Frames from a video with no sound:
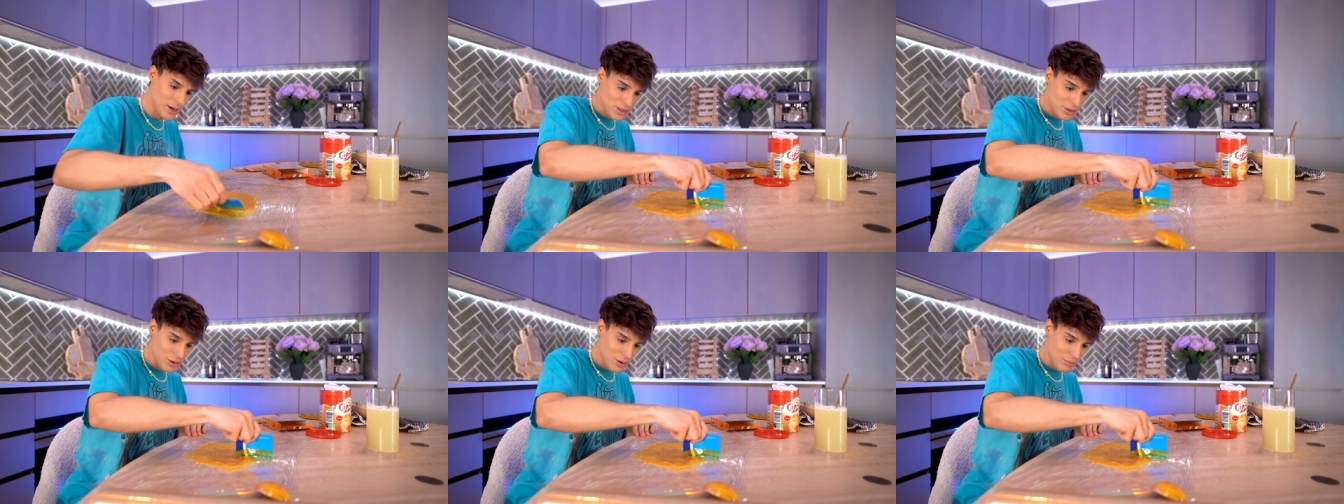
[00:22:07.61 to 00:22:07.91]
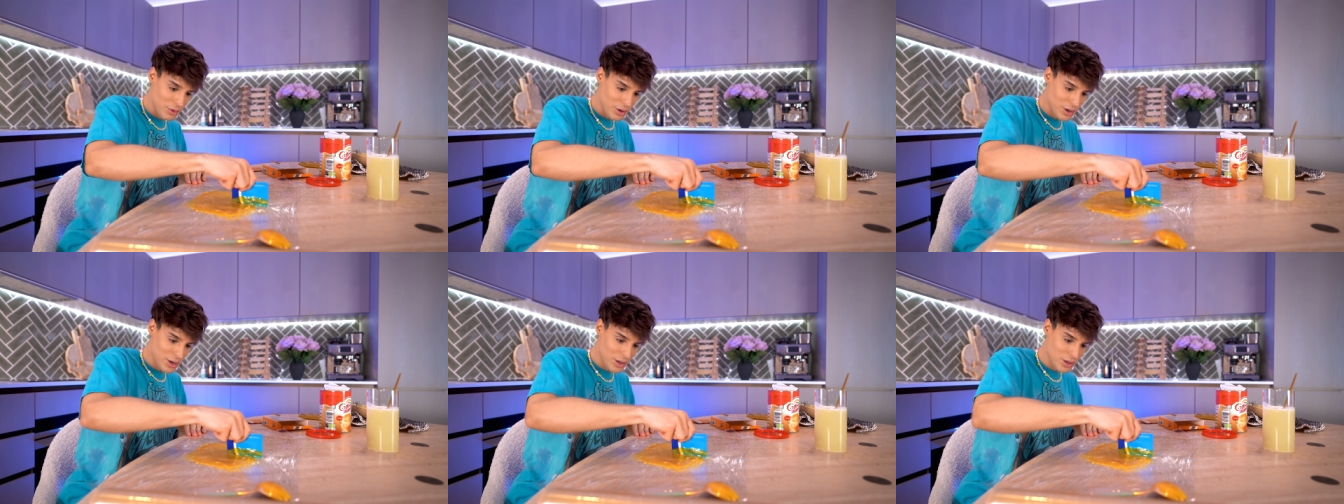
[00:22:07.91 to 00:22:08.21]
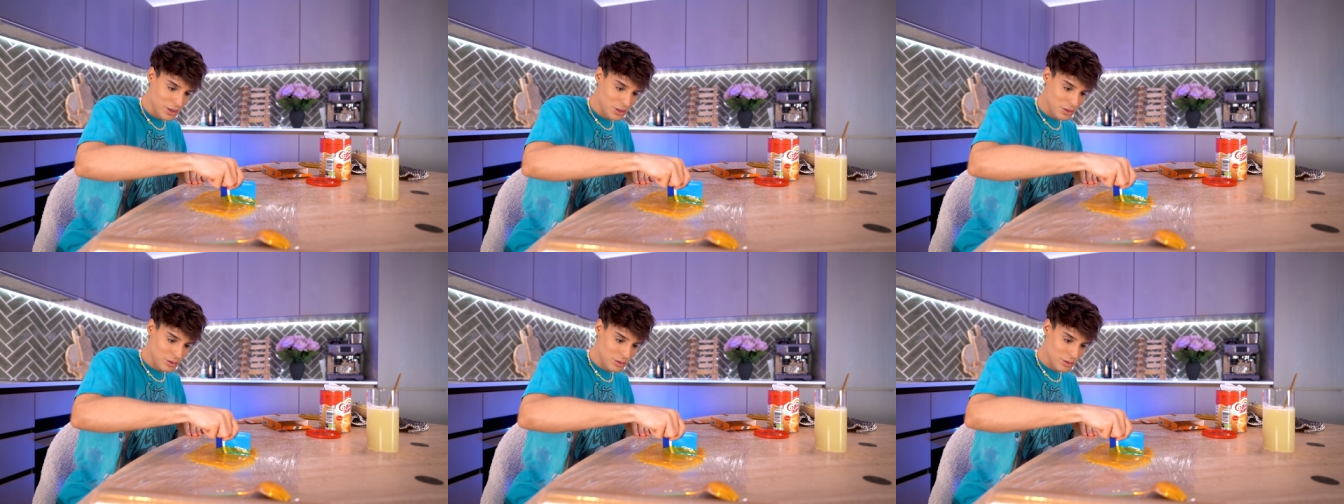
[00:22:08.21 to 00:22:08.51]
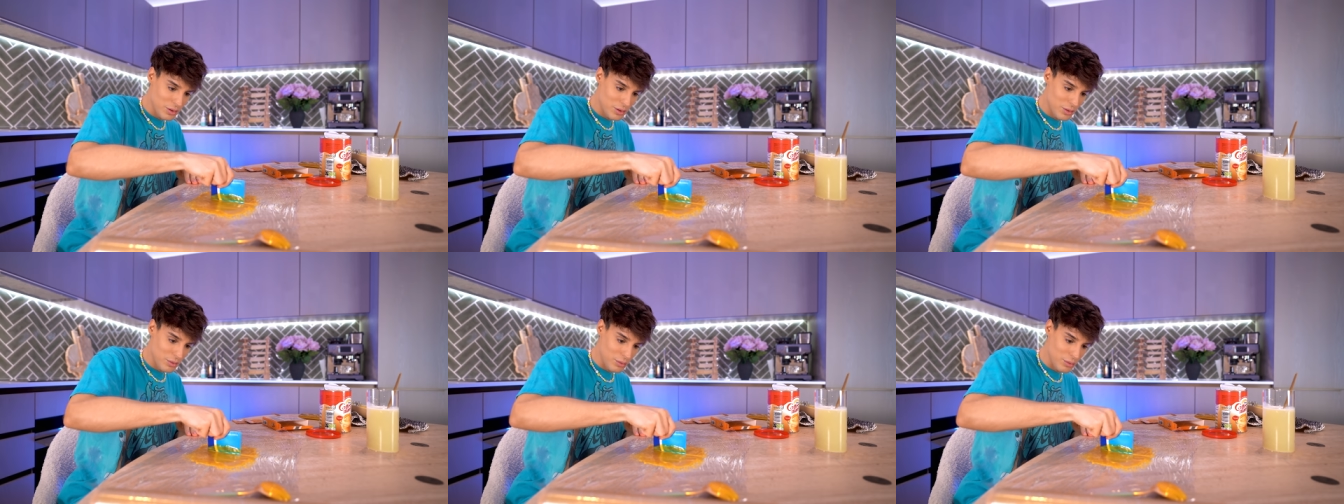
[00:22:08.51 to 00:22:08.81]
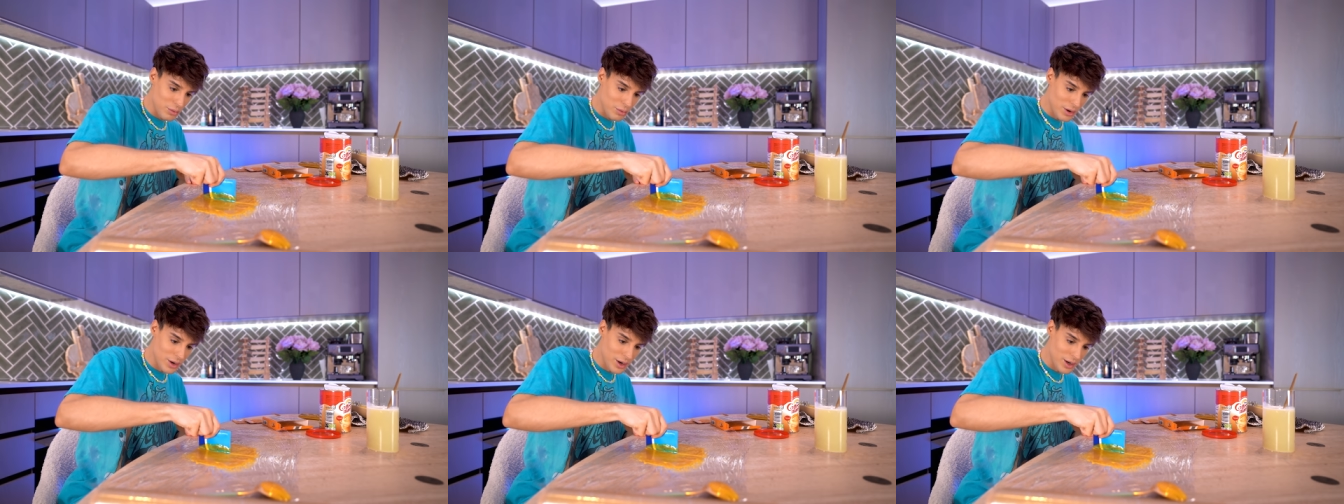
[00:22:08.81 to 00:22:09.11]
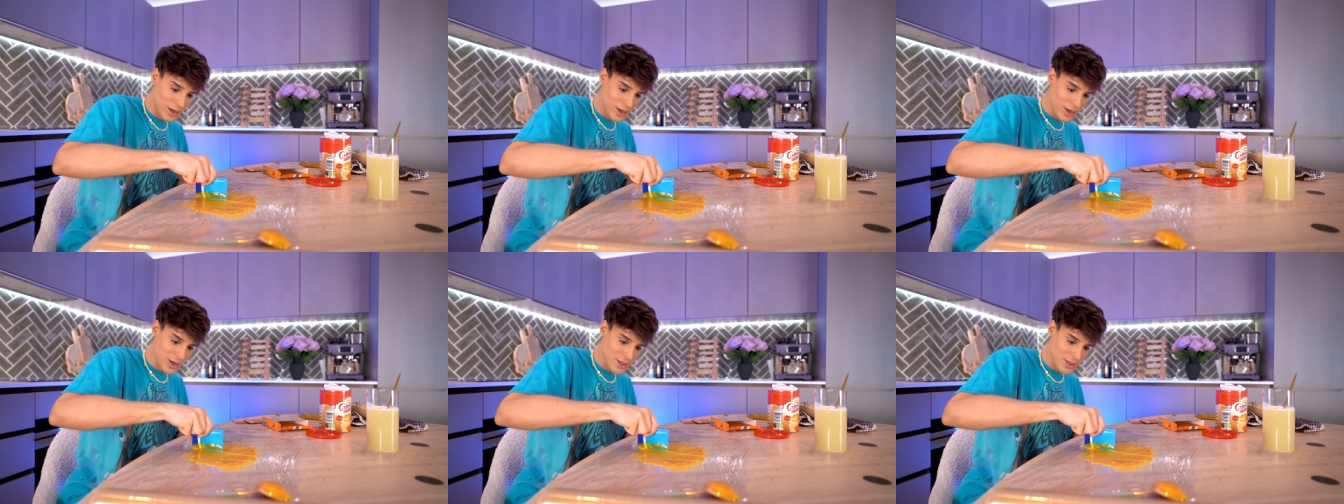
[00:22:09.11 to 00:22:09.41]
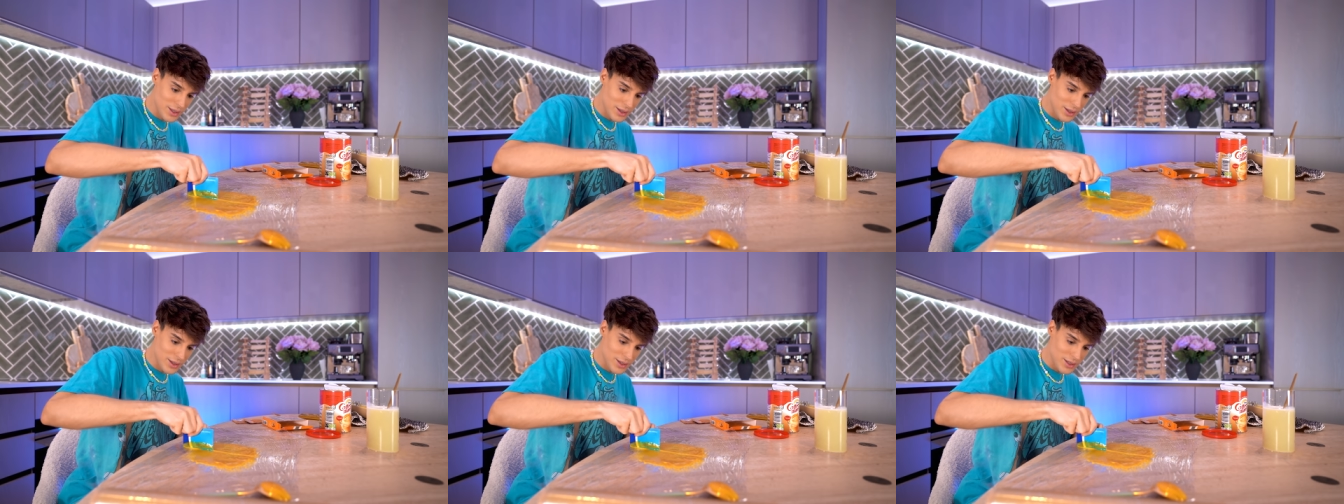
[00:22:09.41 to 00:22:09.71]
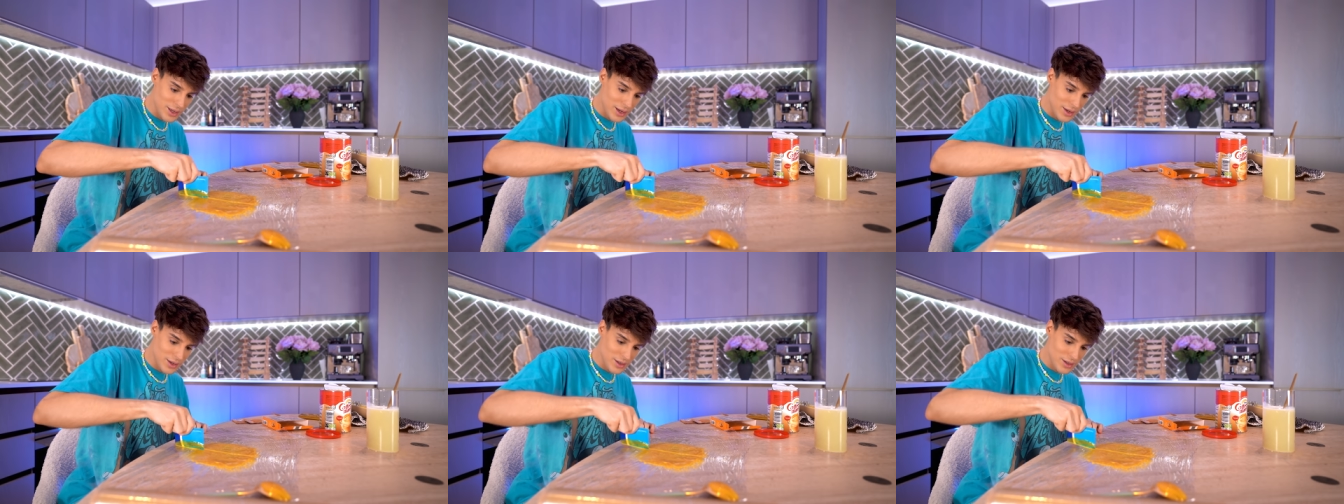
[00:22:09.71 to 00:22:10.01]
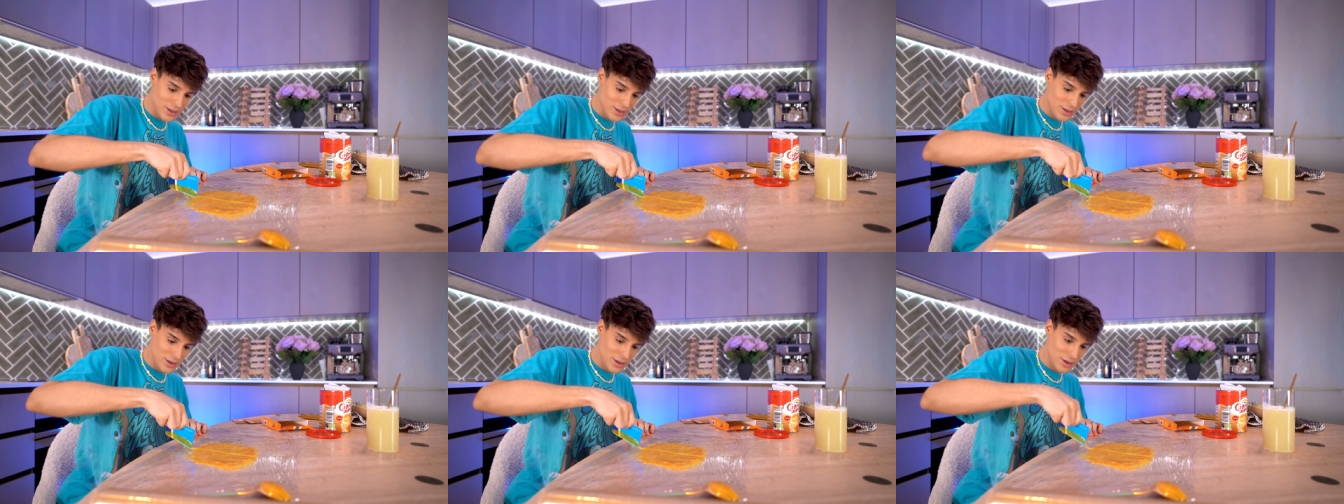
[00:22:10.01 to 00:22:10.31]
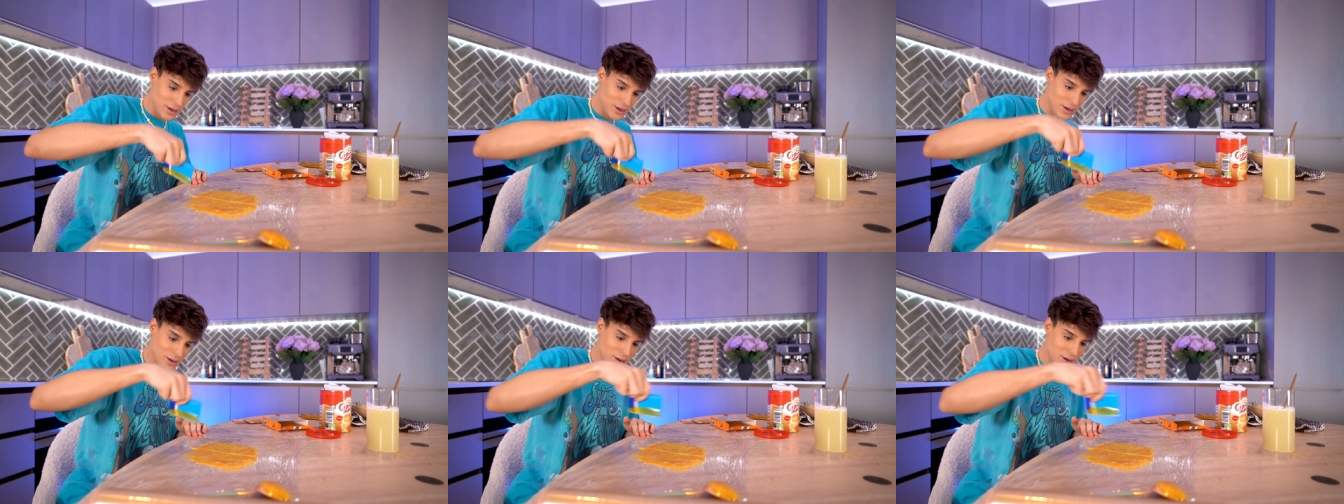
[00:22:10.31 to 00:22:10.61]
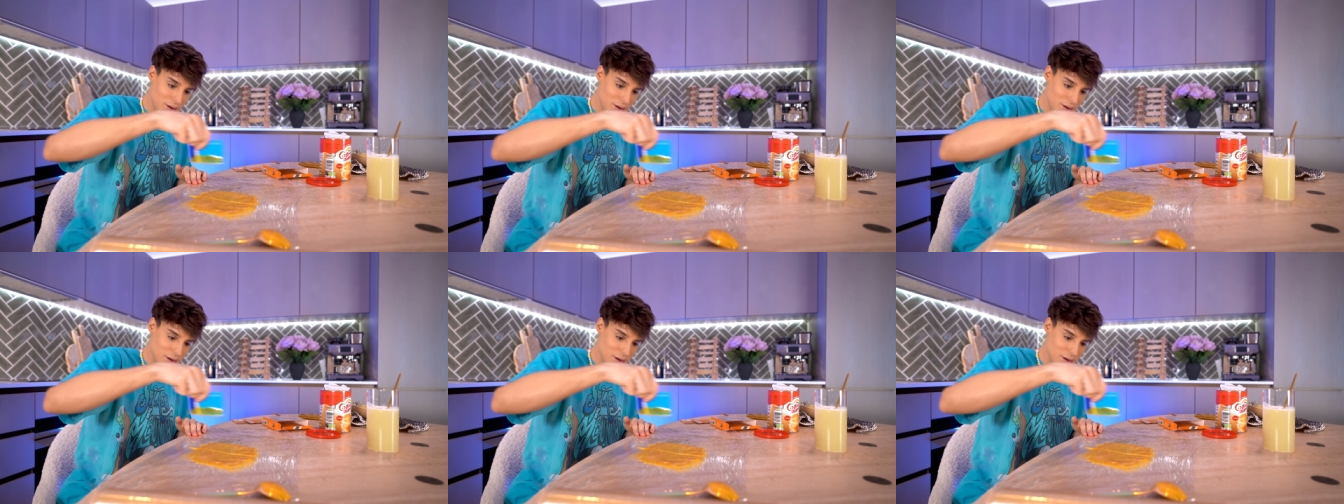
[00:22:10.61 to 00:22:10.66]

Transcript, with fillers: So I'm gonna do one cut in the center,